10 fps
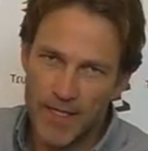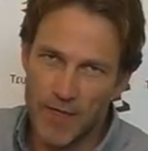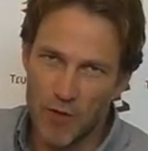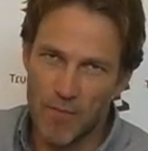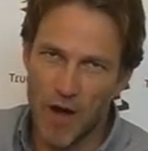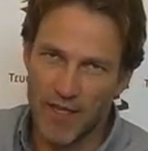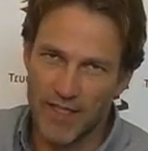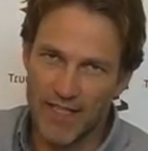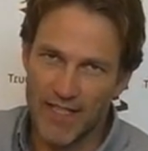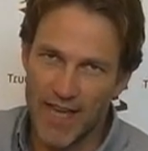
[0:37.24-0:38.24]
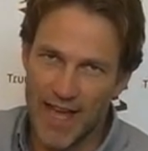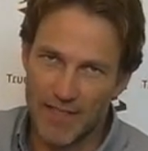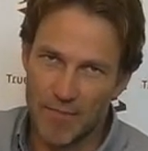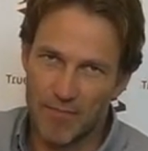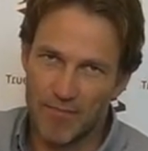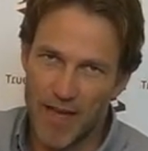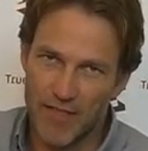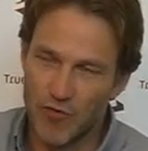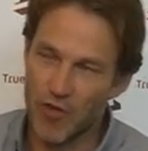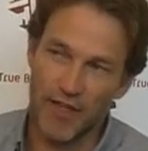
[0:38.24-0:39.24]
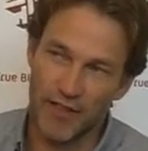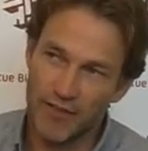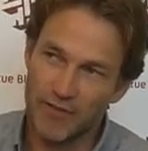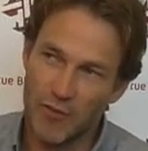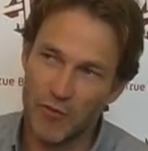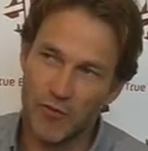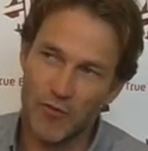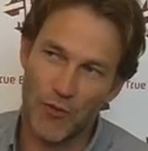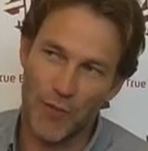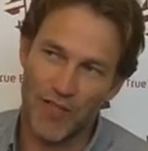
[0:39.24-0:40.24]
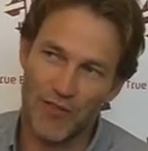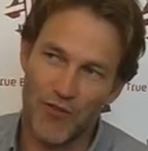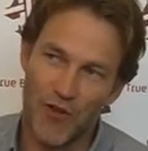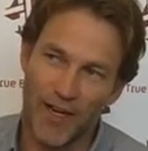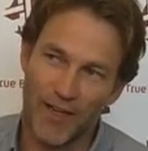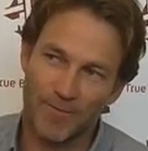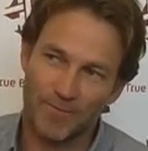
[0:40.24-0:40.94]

it got marketed as a drink called True Blood the Drink.